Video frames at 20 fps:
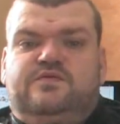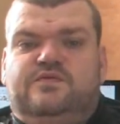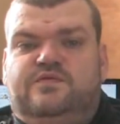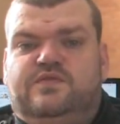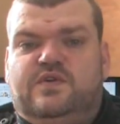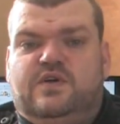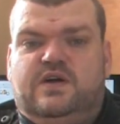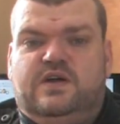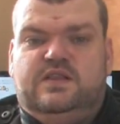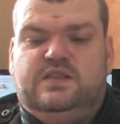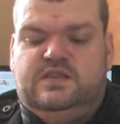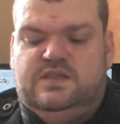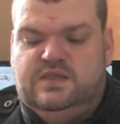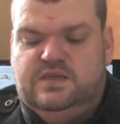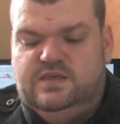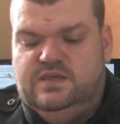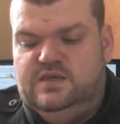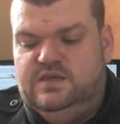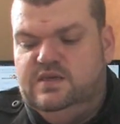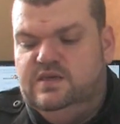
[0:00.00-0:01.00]
front
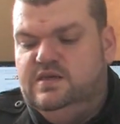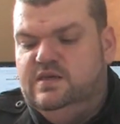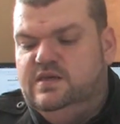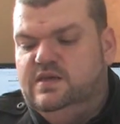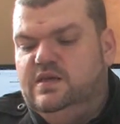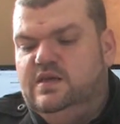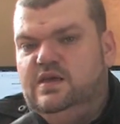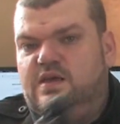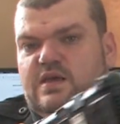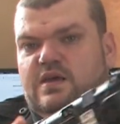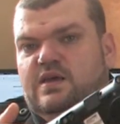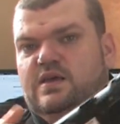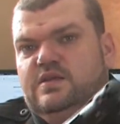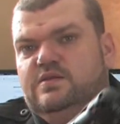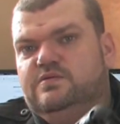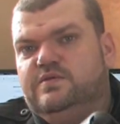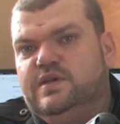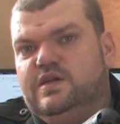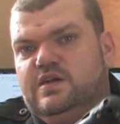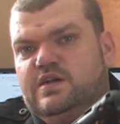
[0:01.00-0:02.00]

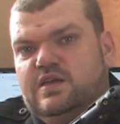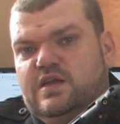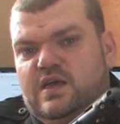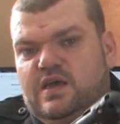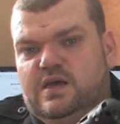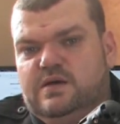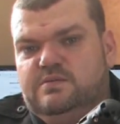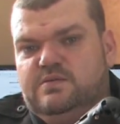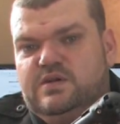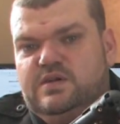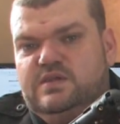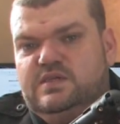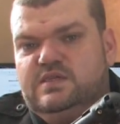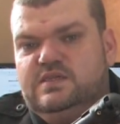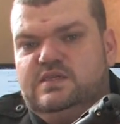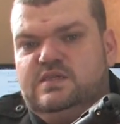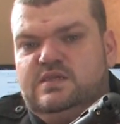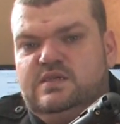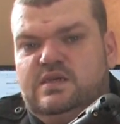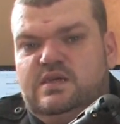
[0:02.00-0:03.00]
and rear
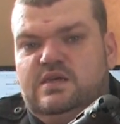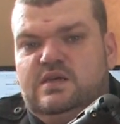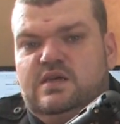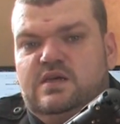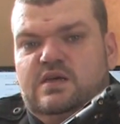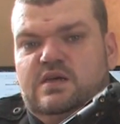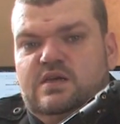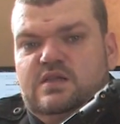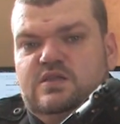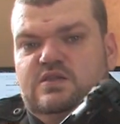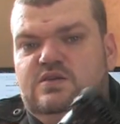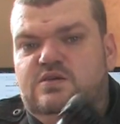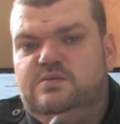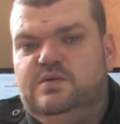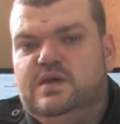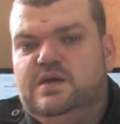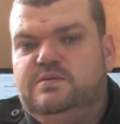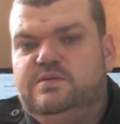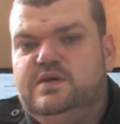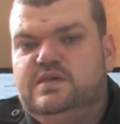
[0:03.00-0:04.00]
cameras, 2
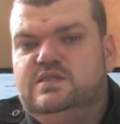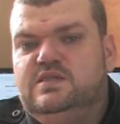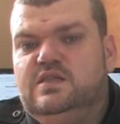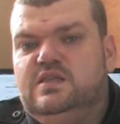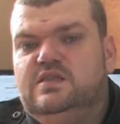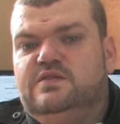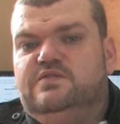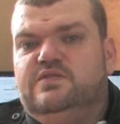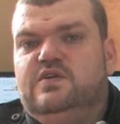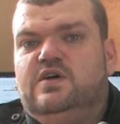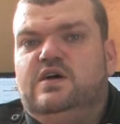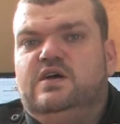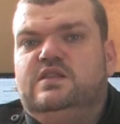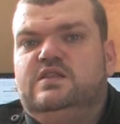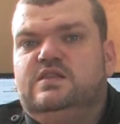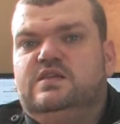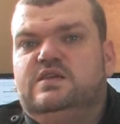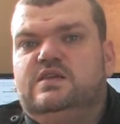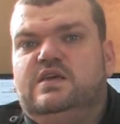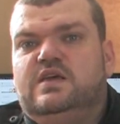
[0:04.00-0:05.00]
megapixel on the
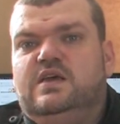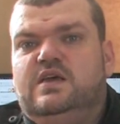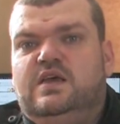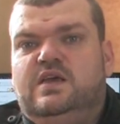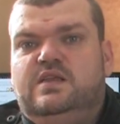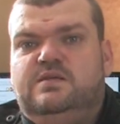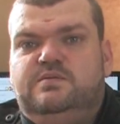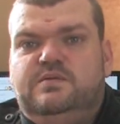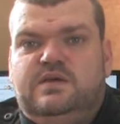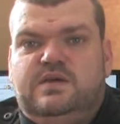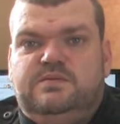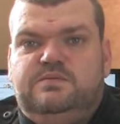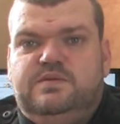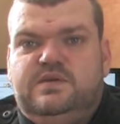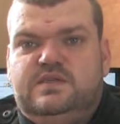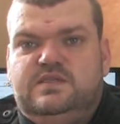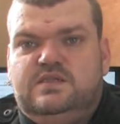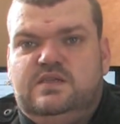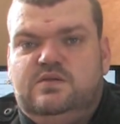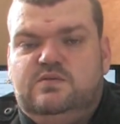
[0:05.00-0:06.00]
front, 8
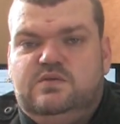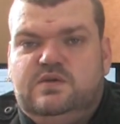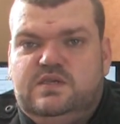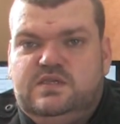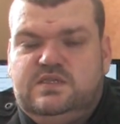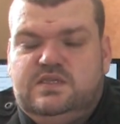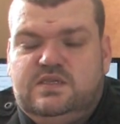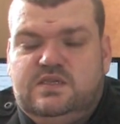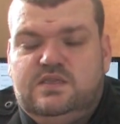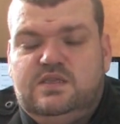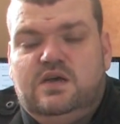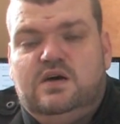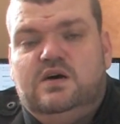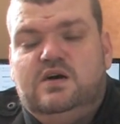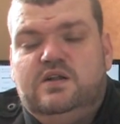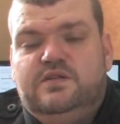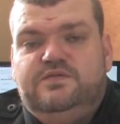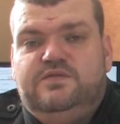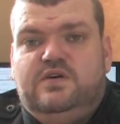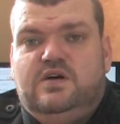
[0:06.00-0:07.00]
megapixel with an
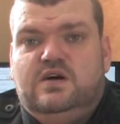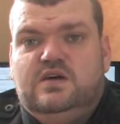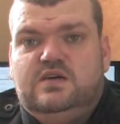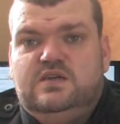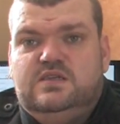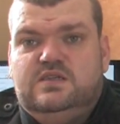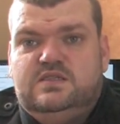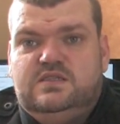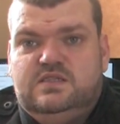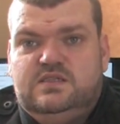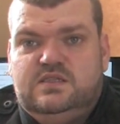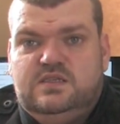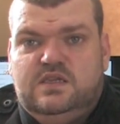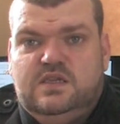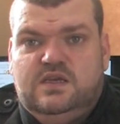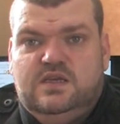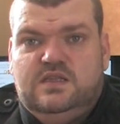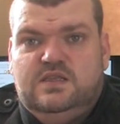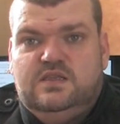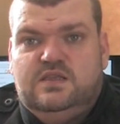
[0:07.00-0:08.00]
autofocus
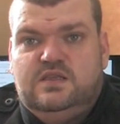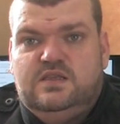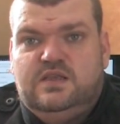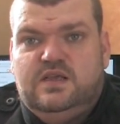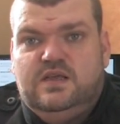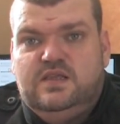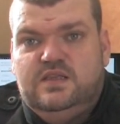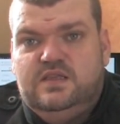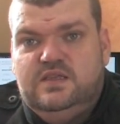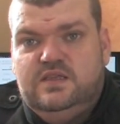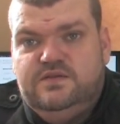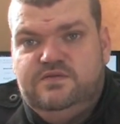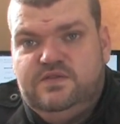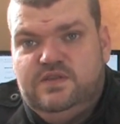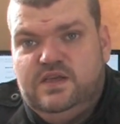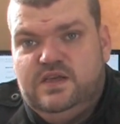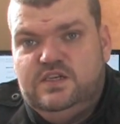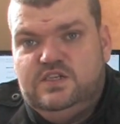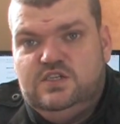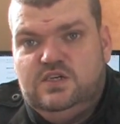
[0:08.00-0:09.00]
and an LED
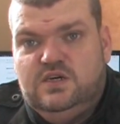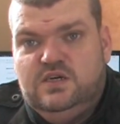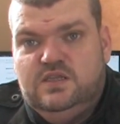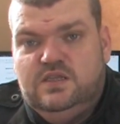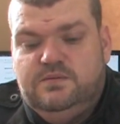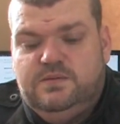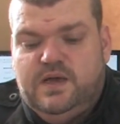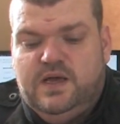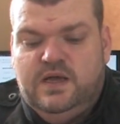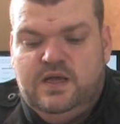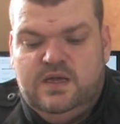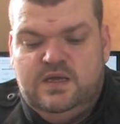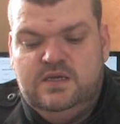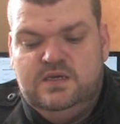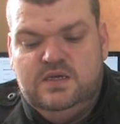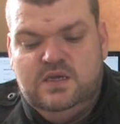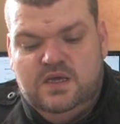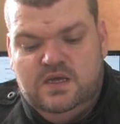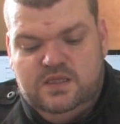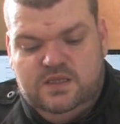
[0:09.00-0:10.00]
flash on the back.
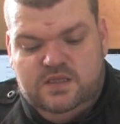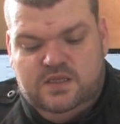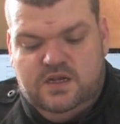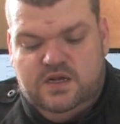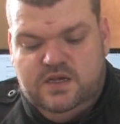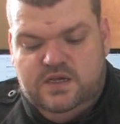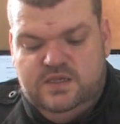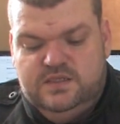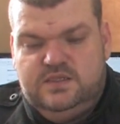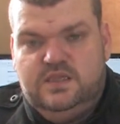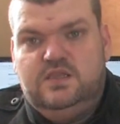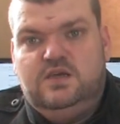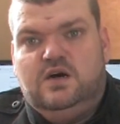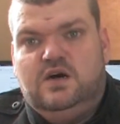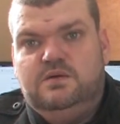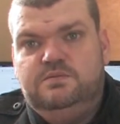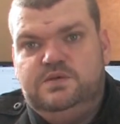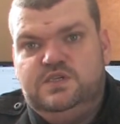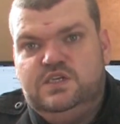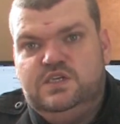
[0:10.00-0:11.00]
There is an
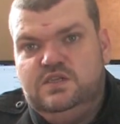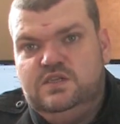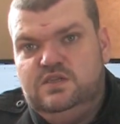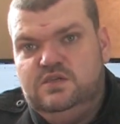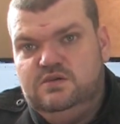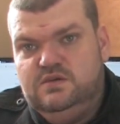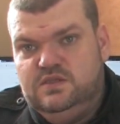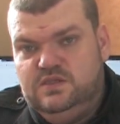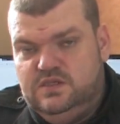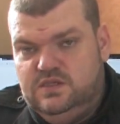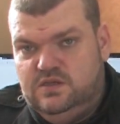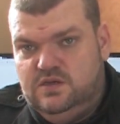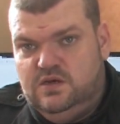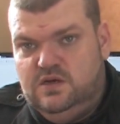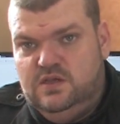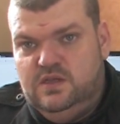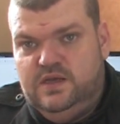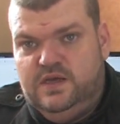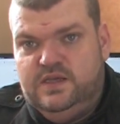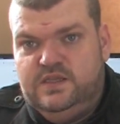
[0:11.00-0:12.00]
option to
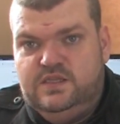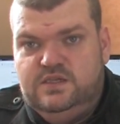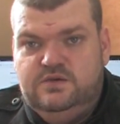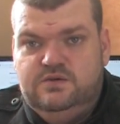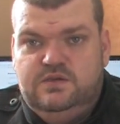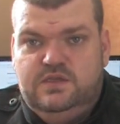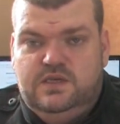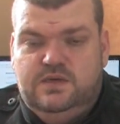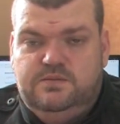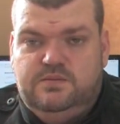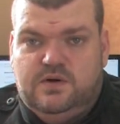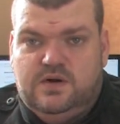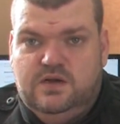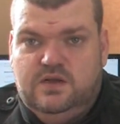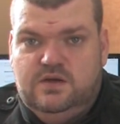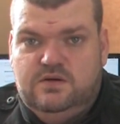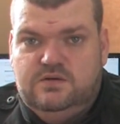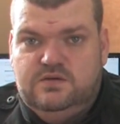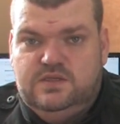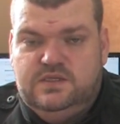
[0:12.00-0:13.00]
install a 2D
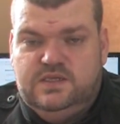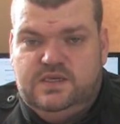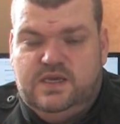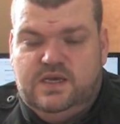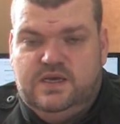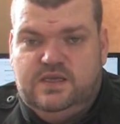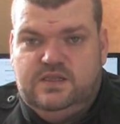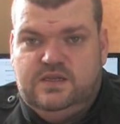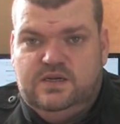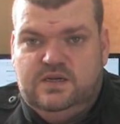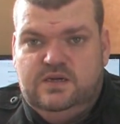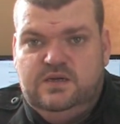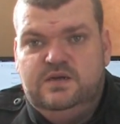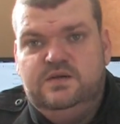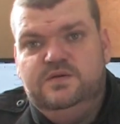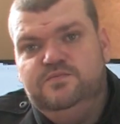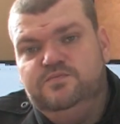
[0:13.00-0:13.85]
barcode scanner